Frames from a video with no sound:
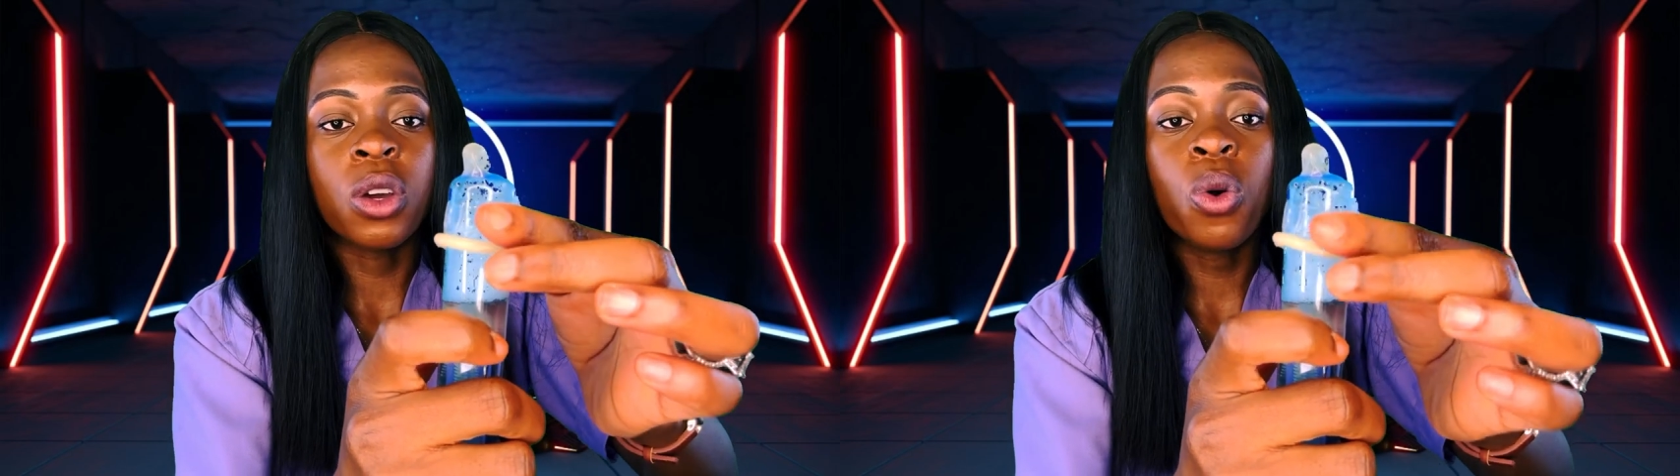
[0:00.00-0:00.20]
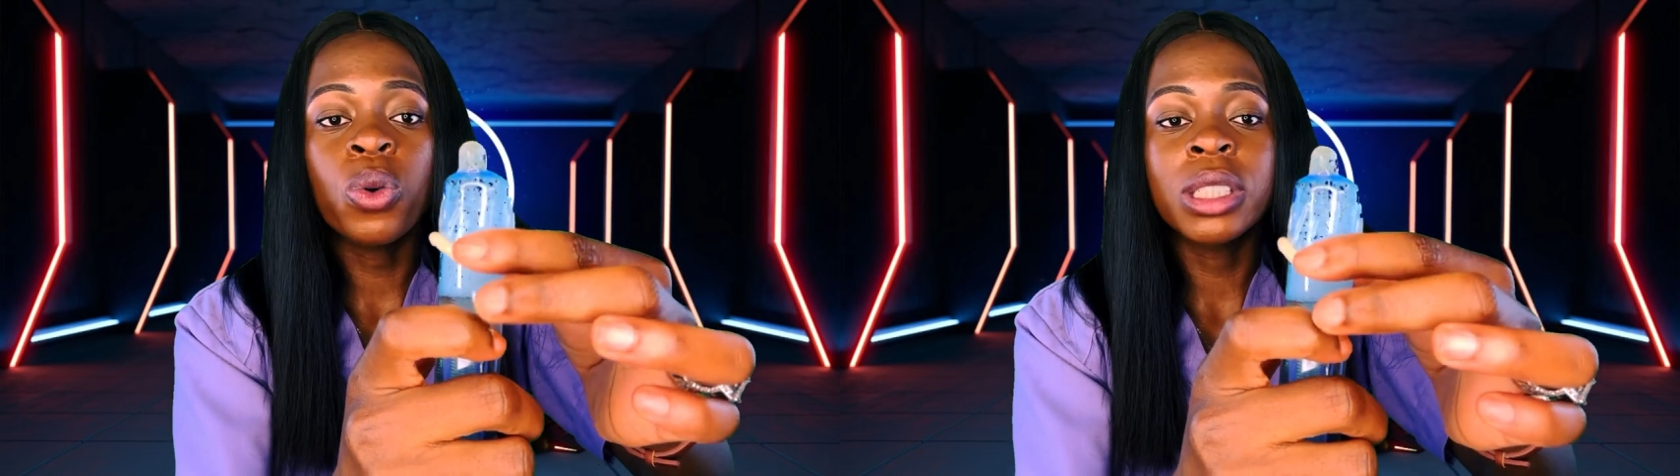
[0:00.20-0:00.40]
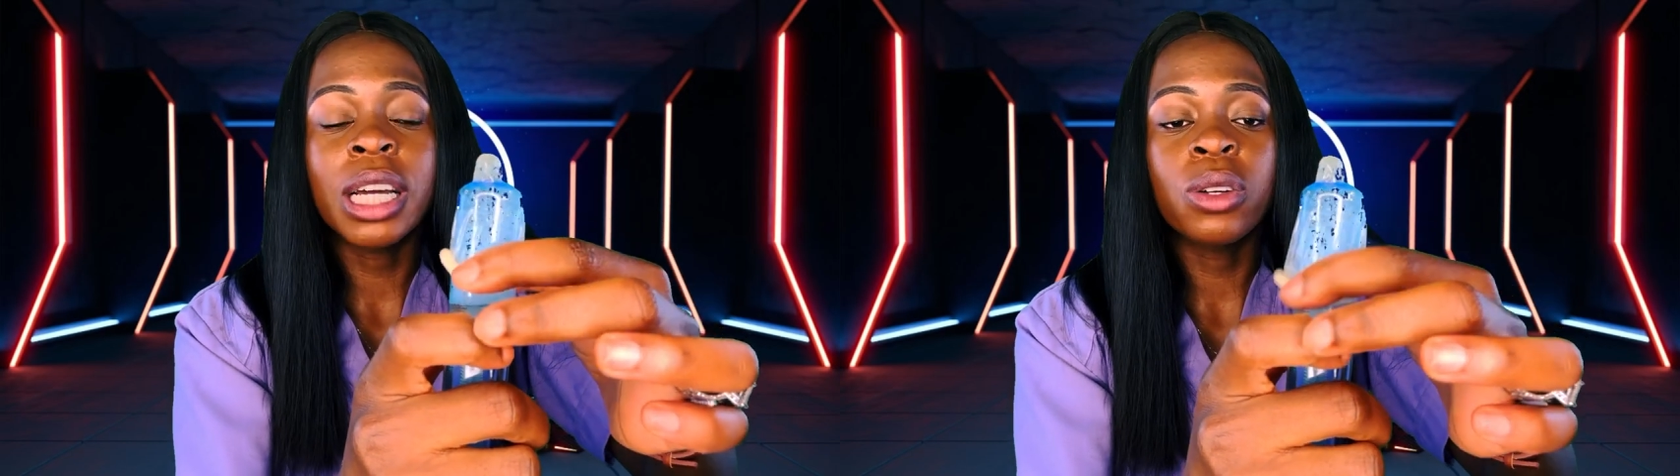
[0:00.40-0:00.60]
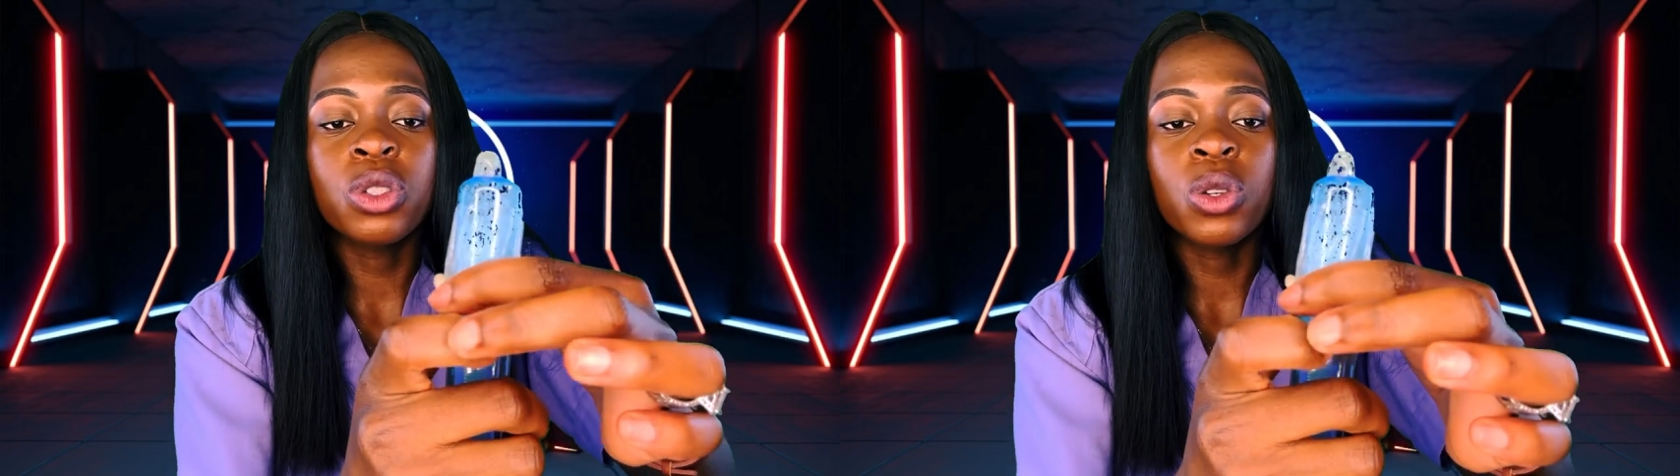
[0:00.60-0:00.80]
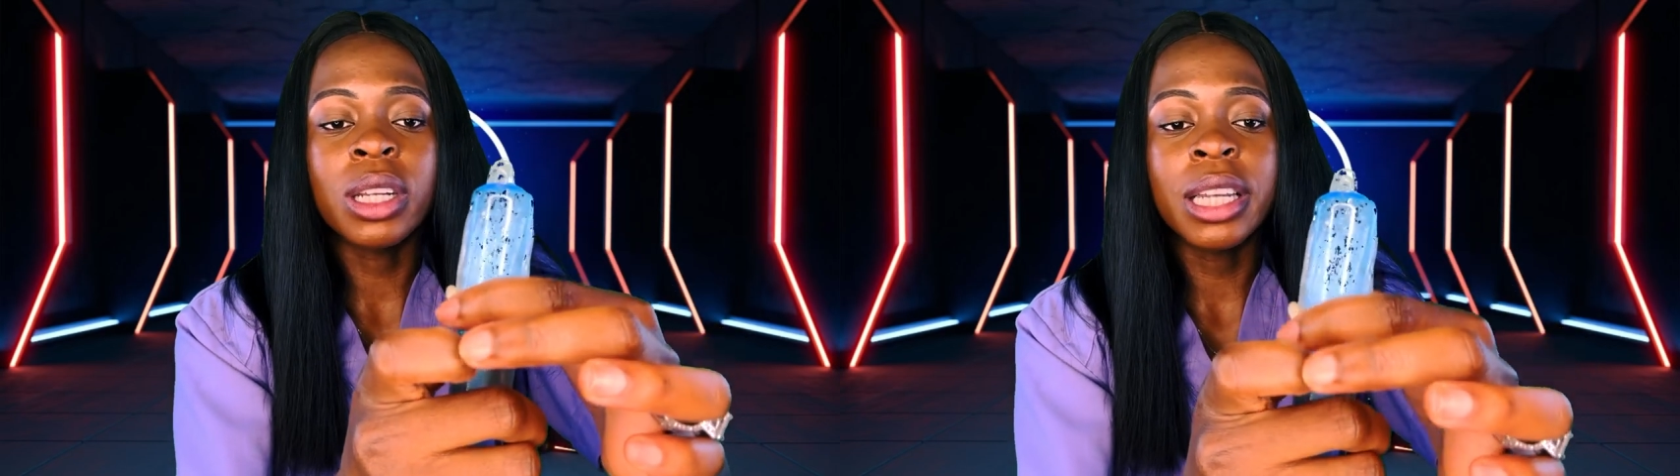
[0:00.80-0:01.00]
go down
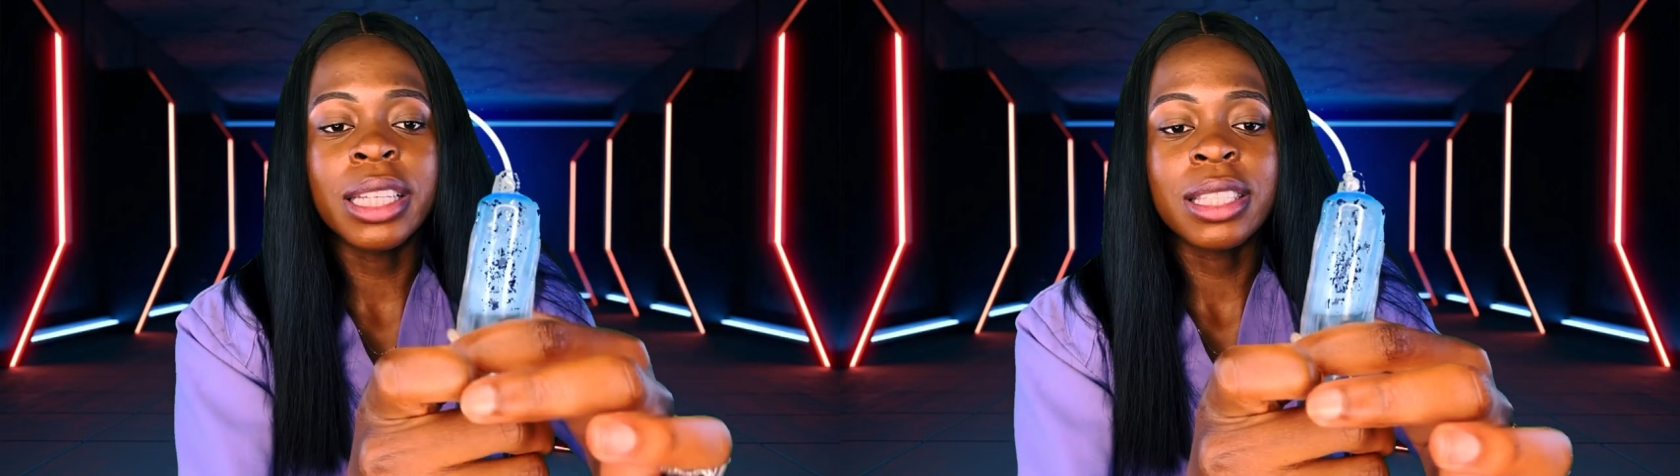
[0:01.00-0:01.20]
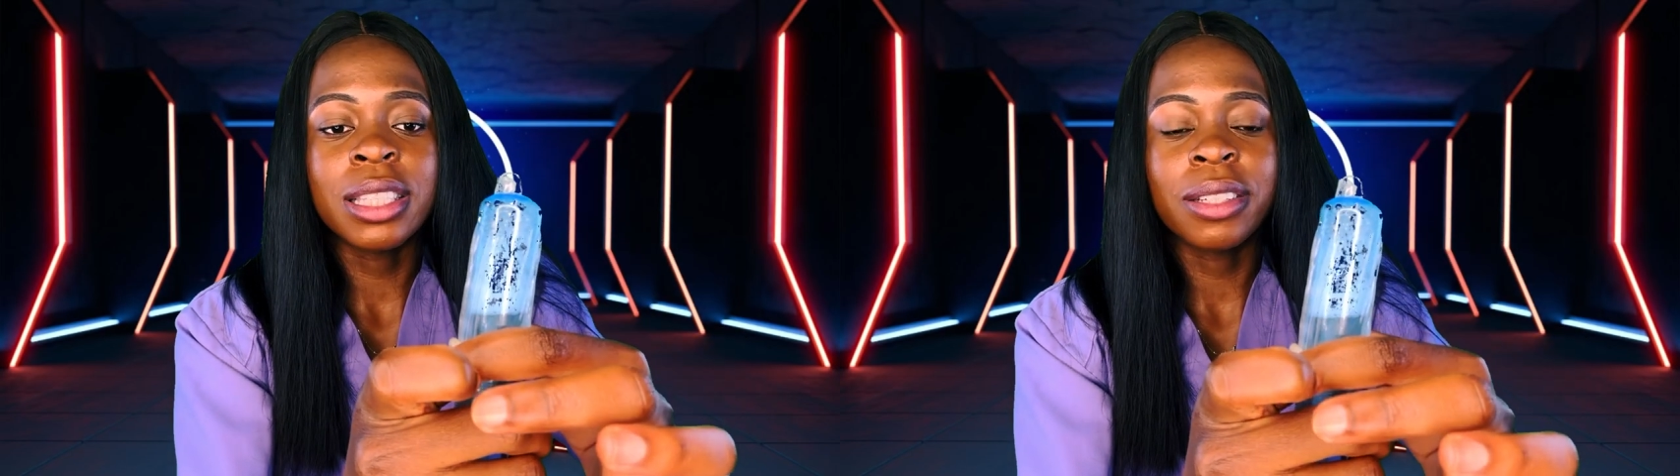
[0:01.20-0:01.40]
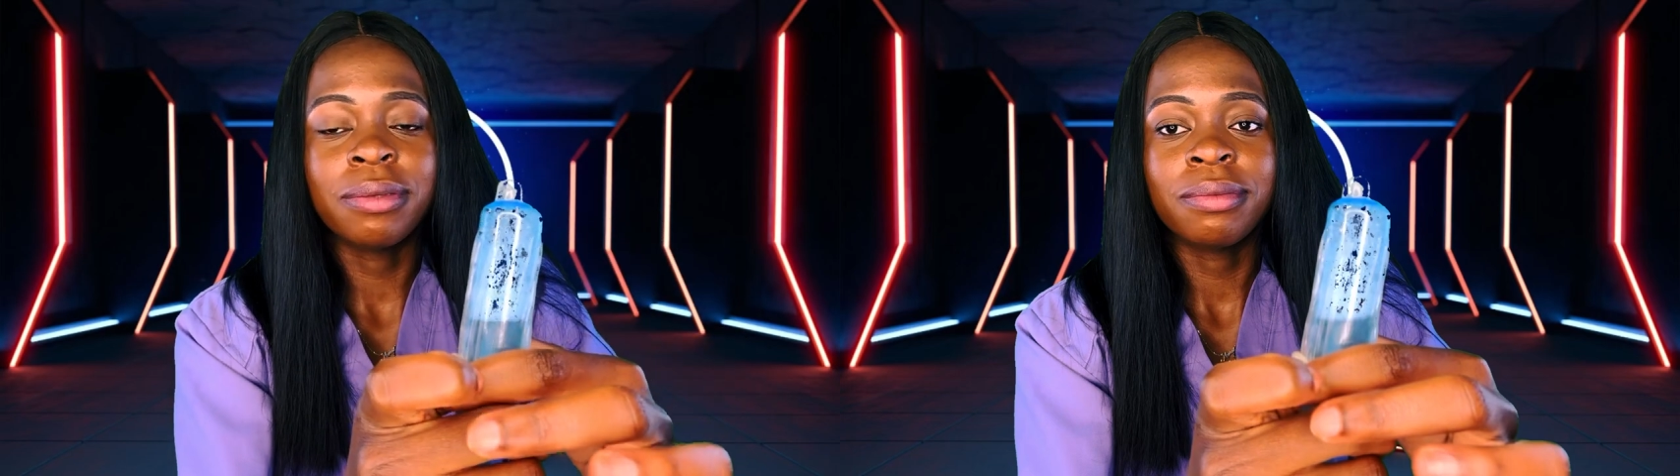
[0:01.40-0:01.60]
to the length.